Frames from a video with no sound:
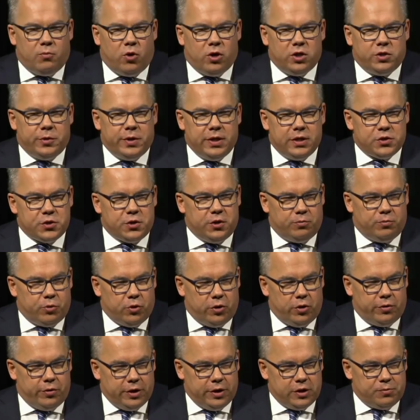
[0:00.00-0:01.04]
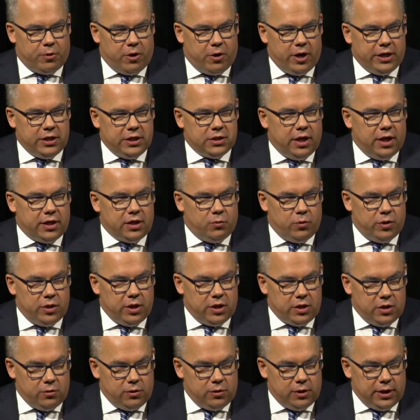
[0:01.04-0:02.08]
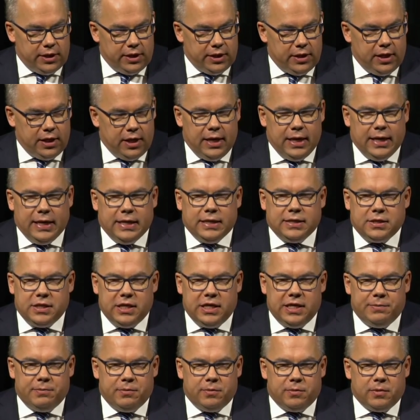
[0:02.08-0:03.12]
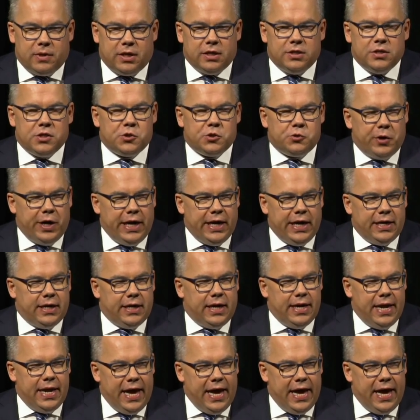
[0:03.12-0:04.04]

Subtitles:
the more traditional brokerage parties, like the one that you lead, seem constrained